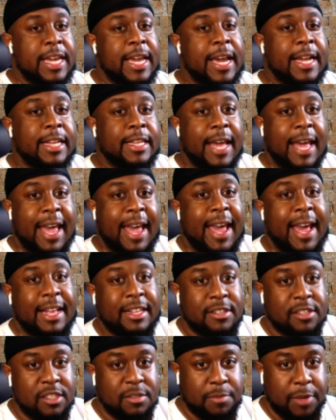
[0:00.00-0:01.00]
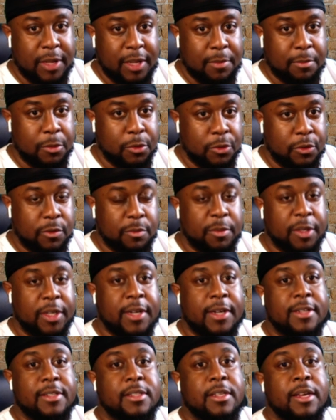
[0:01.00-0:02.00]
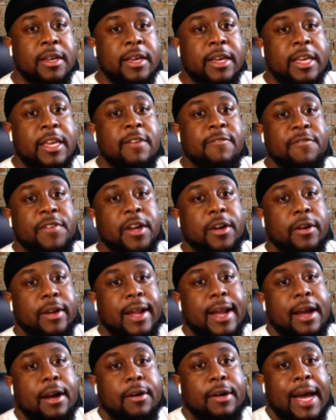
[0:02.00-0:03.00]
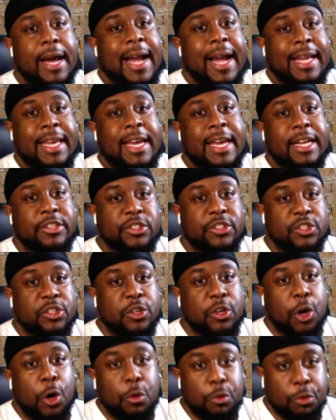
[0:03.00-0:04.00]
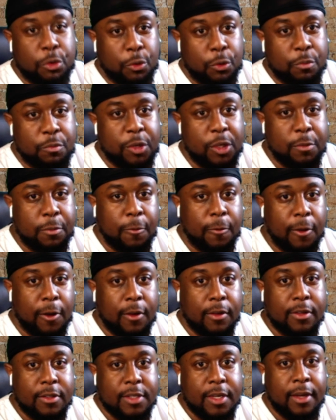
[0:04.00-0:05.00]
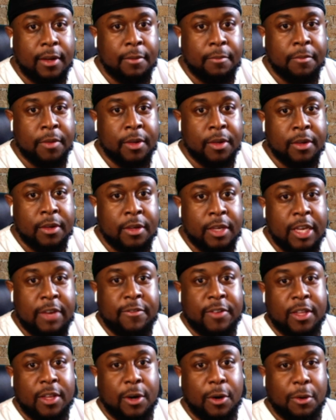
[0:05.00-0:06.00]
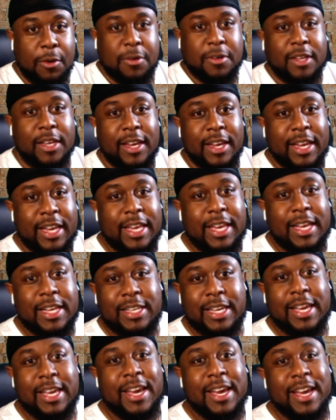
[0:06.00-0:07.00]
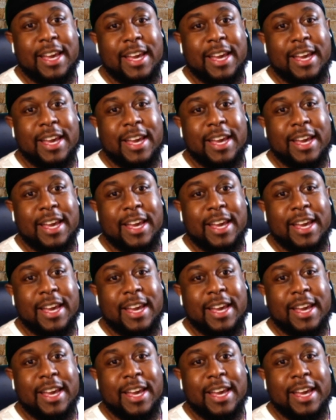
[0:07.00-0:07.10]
He had to add the spin move because he figured out I can't just go through people all the time. Even though he